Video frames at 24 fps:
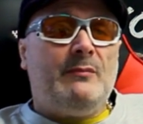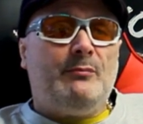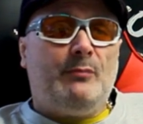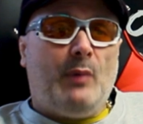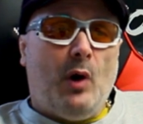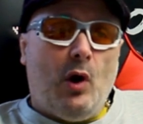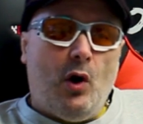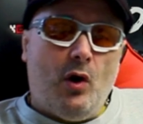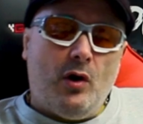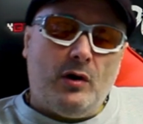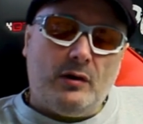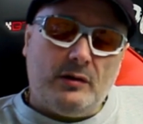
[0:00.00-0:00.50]

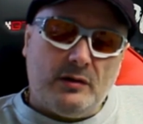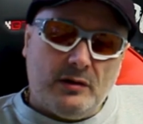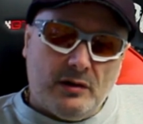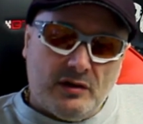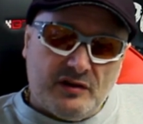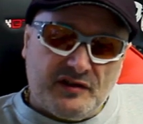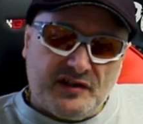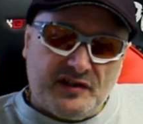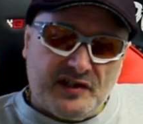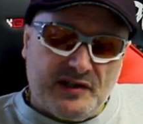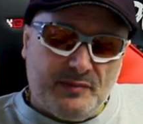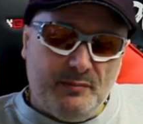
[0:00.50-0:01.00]
But
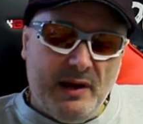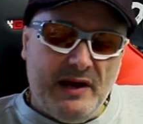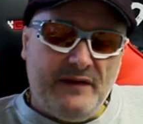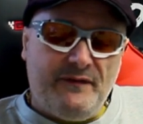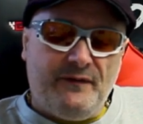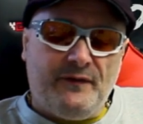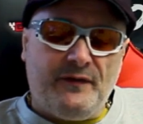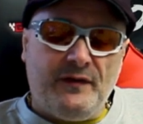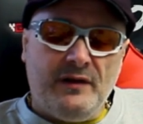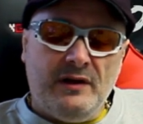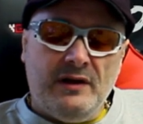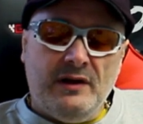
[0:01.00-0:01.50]

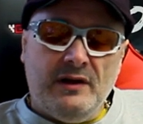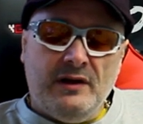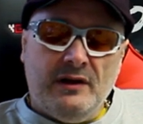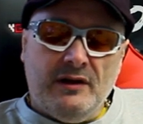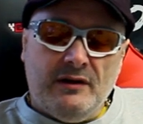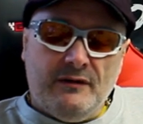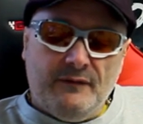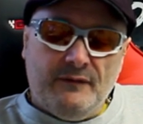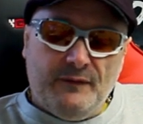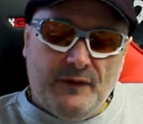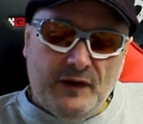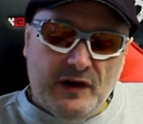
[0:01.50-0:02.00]
Smith
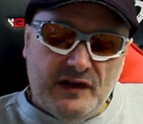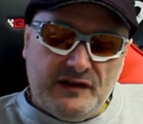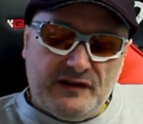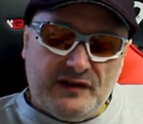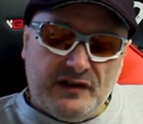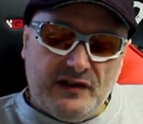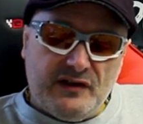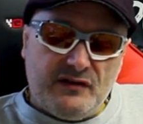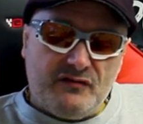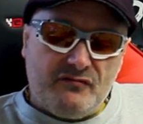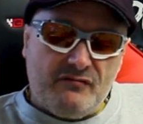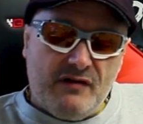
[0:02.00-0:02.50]

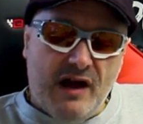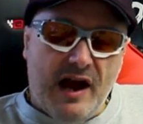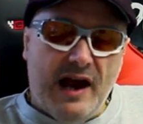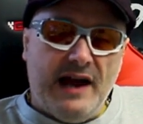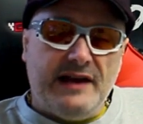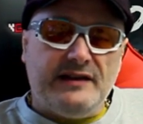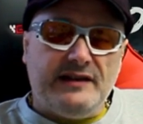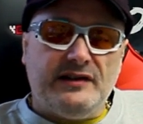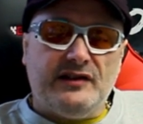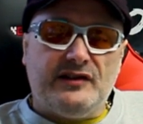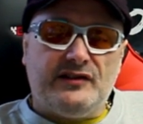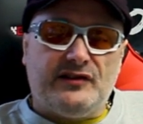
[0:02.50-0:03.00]
versus
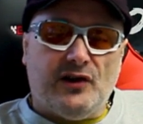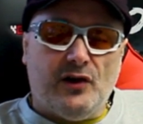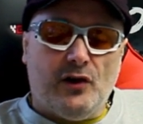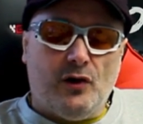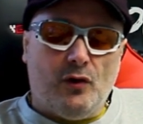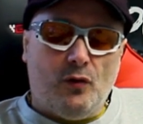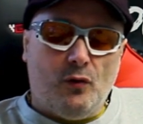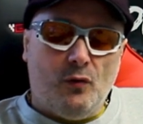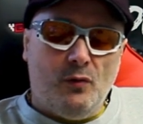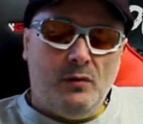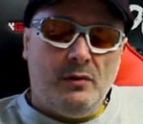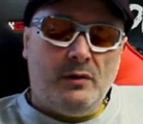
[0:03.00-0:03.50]
Ryder
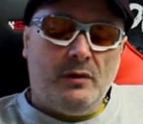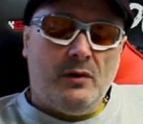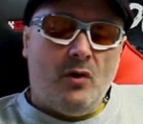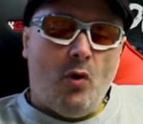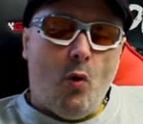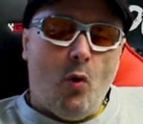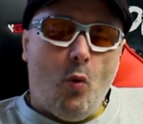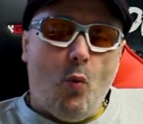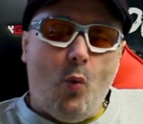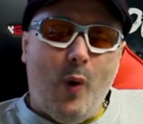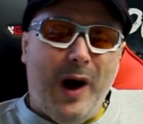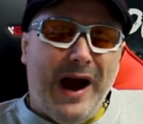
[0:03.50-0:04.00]
2,
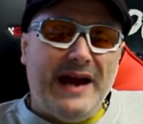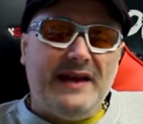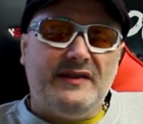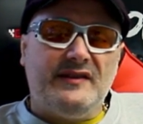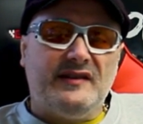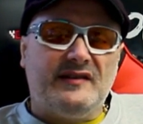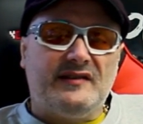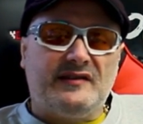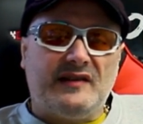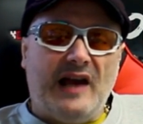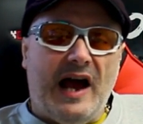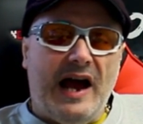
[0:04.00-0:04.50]
why
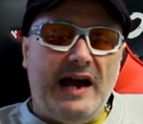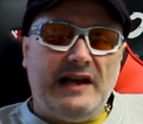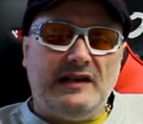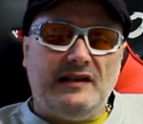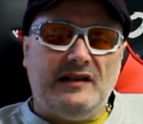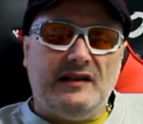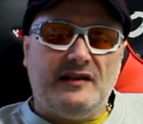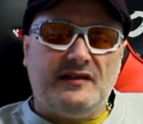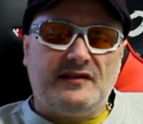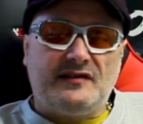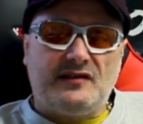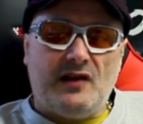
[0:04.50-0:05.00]
the
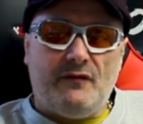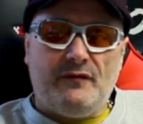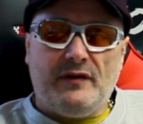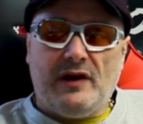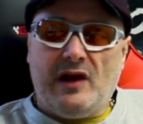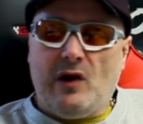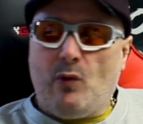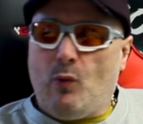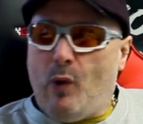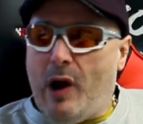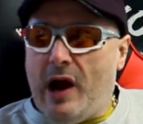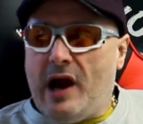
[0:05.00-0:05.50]
silence of
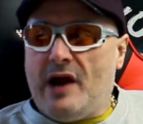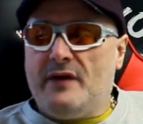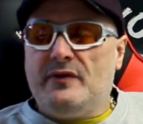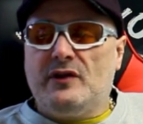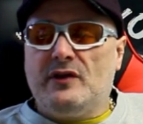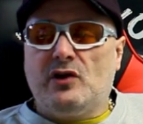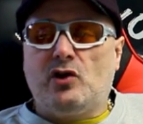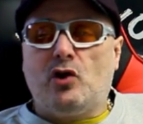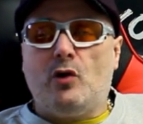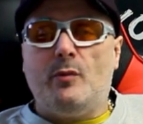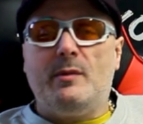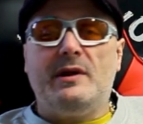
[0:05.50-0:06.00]
it? Why aren't
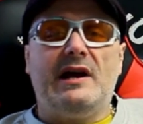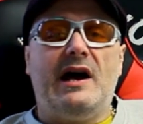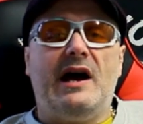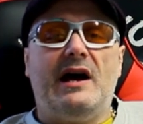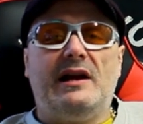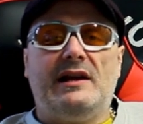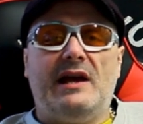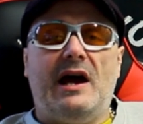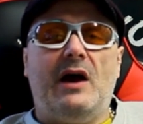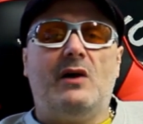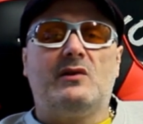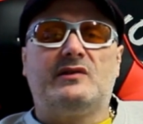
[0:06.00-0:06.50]
they coming
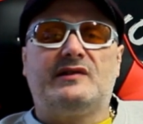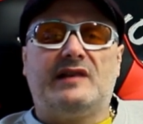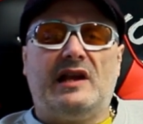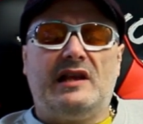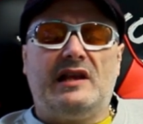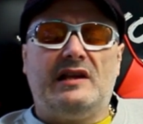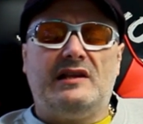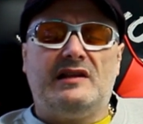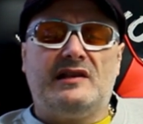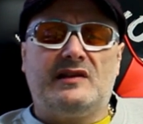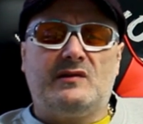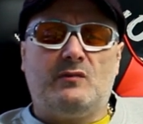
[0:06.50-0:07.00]
out now
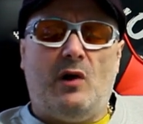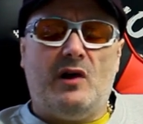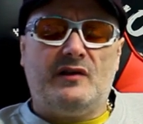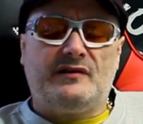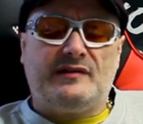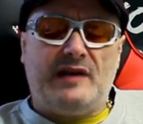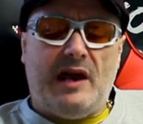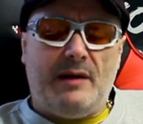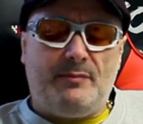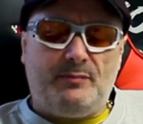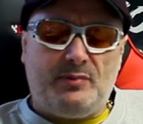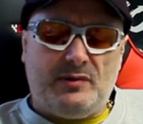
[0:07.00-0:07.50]
telling us
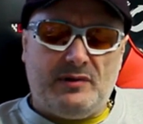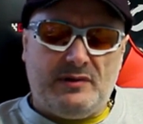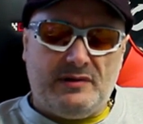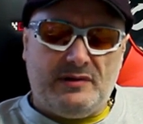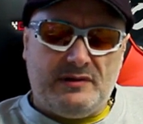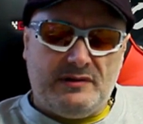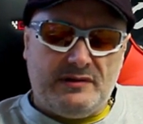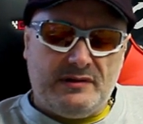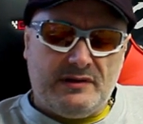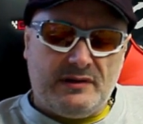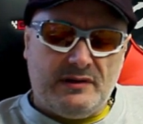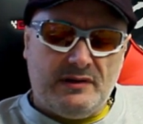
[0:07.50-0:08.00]
what's
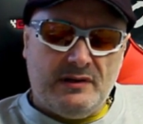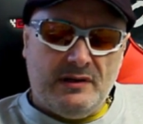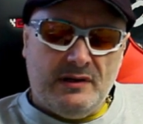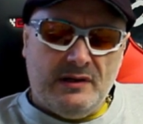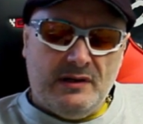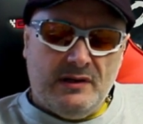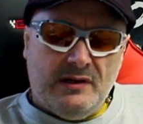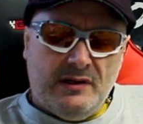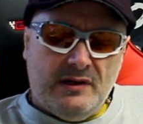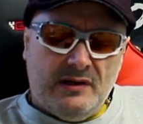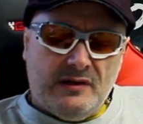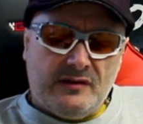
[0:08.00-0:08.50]
happened?
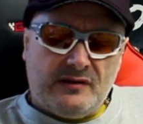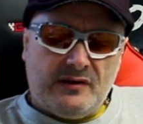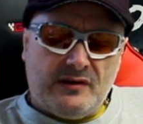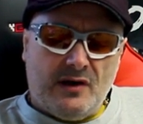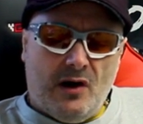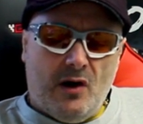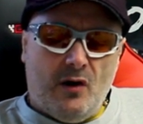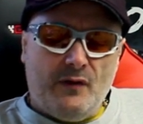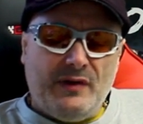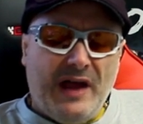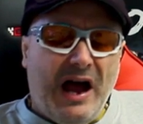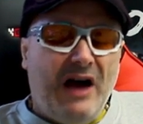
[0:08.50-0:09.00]

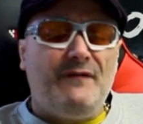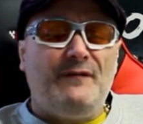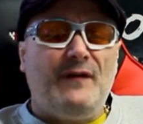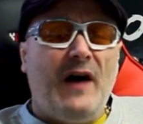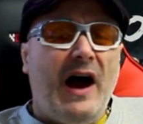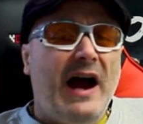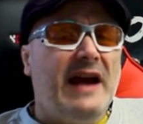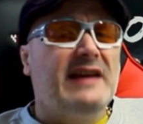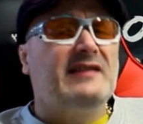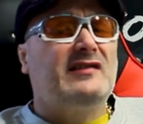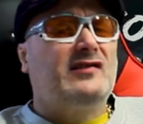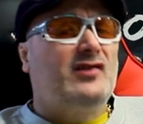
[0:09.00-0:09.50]
So that
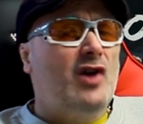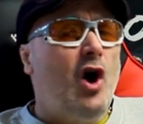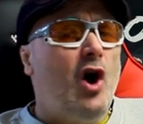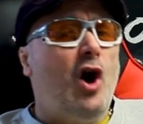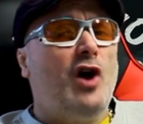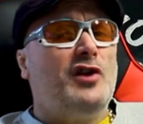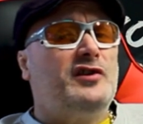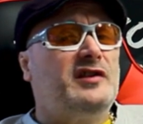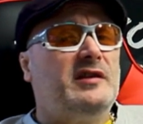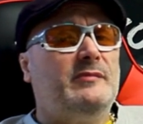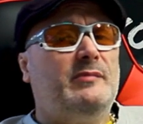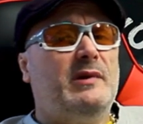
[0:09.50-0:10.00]
fight's
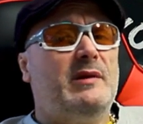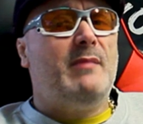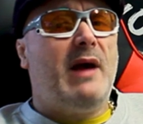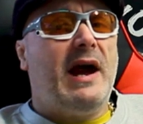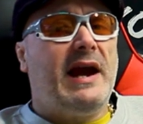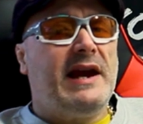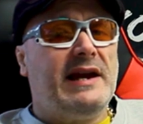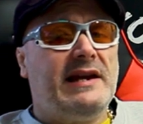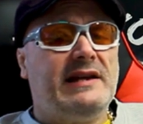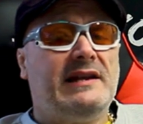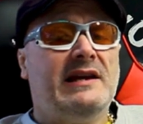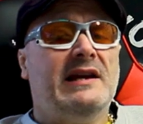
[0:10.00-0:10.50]
got to
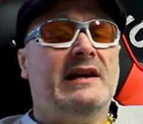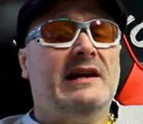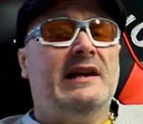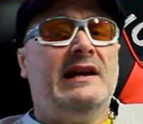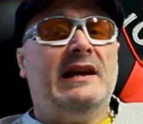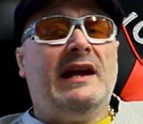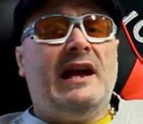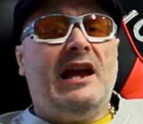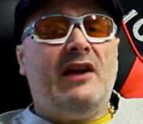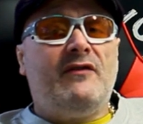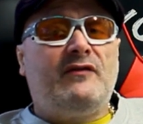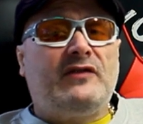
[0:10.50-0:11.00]
made.
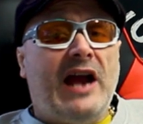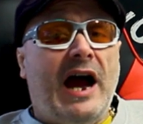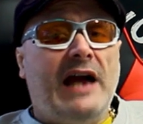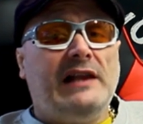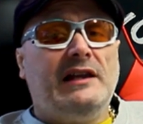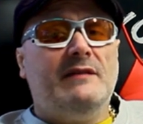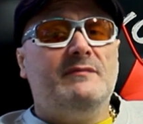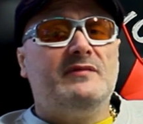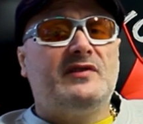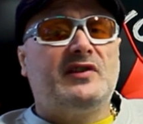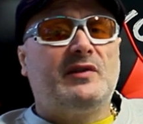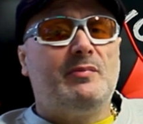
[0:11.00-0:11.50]
If
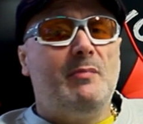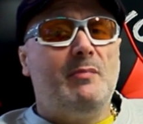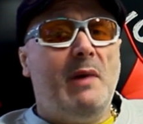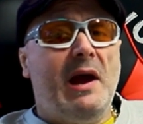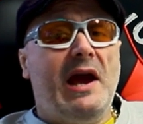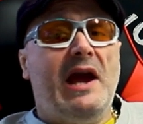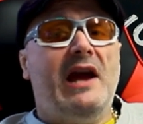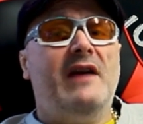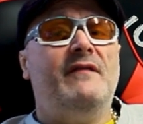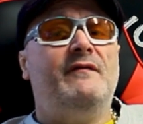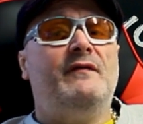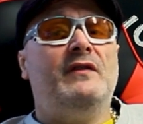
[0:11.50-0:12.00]
Callum
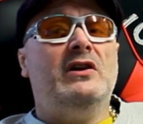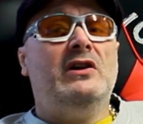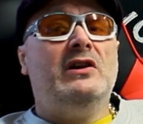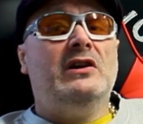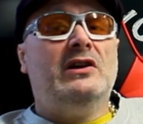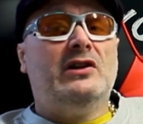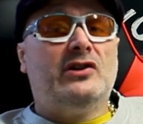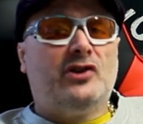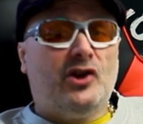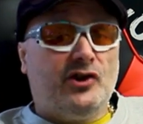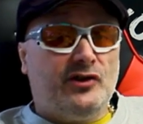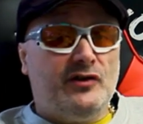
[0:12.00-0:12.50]
Smith
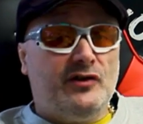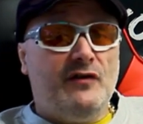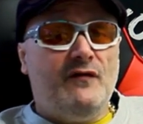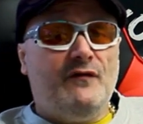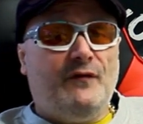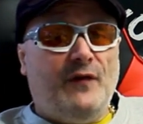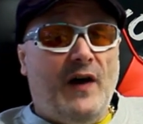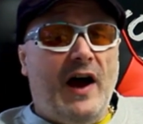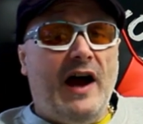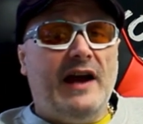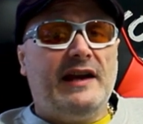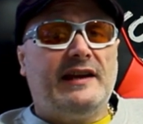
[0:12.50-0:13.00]
doesn't
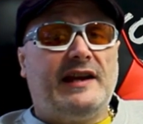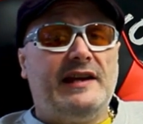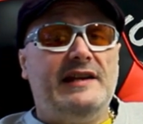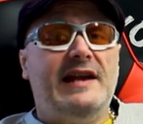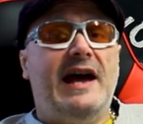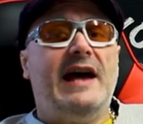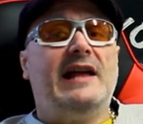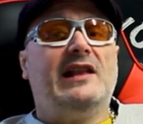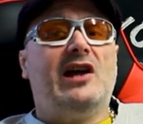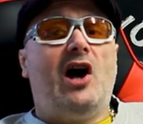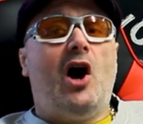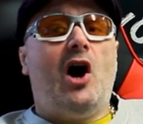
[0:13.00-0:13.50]
fight
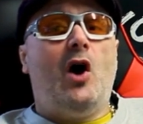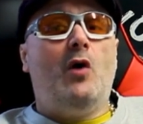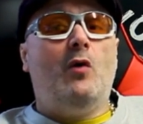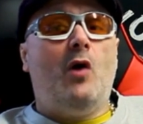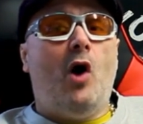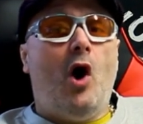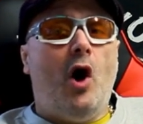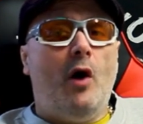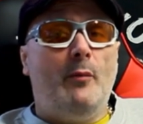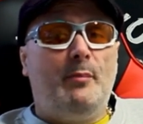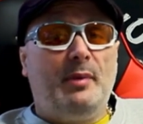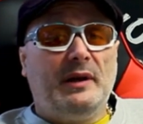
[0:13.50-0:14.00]
Canelo
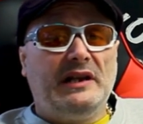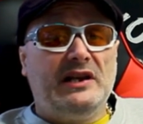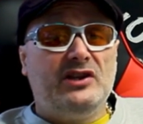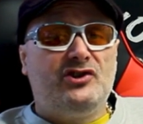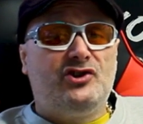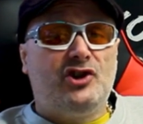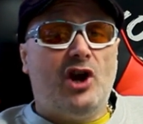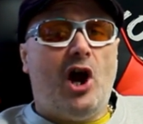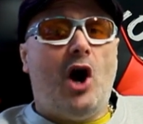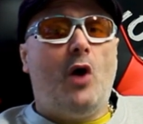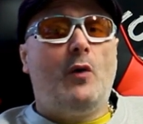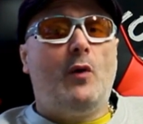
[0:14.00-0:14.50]
or Billy
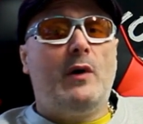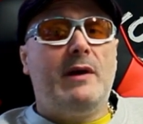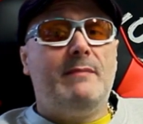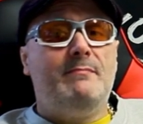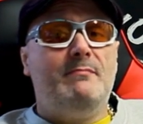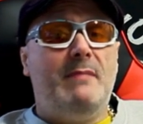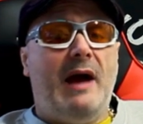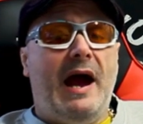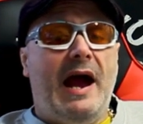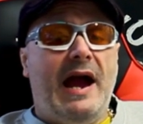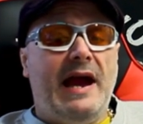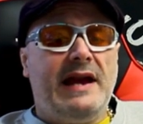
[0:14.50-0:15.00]
Joe in
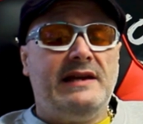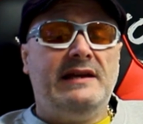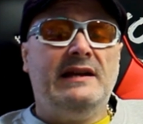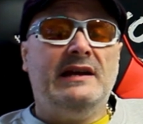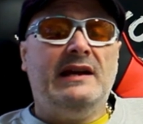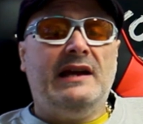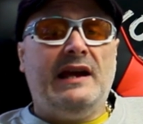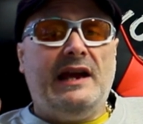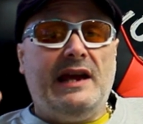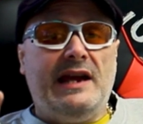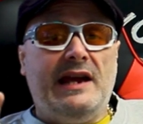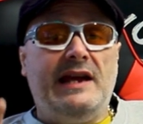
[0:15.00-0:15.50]

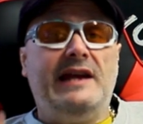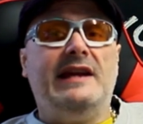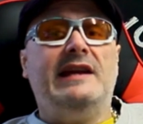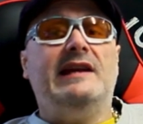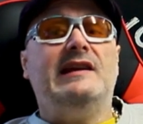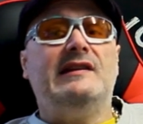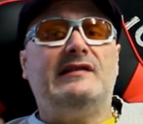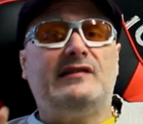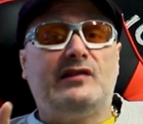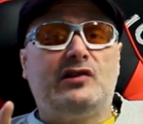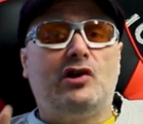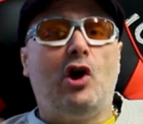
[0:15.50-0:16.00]
May,
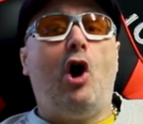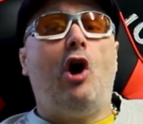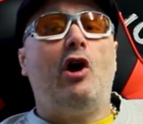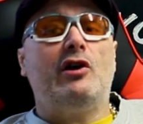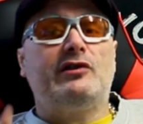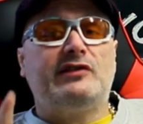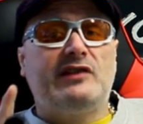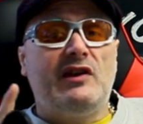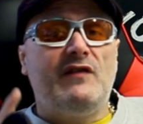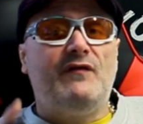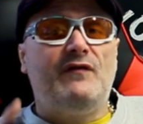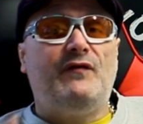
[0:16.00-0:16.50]
he's
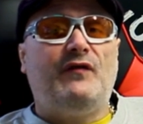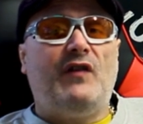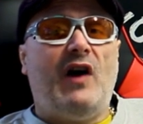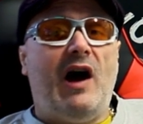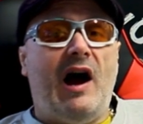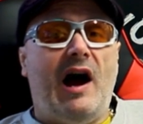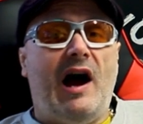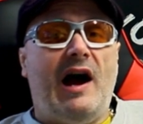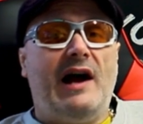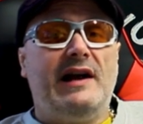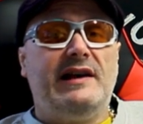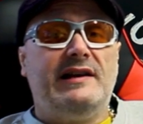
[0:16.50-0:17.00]
got to
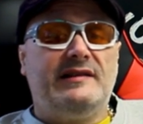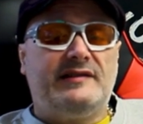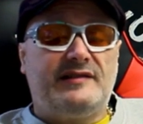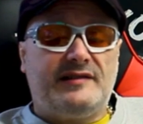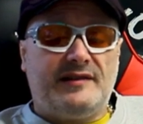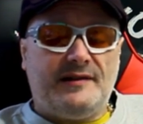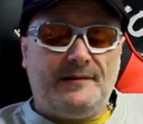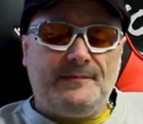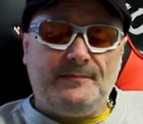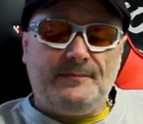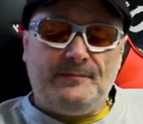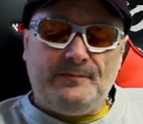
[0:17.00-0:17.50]

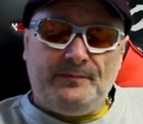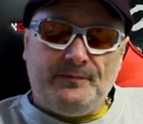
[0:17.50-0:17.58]
fight.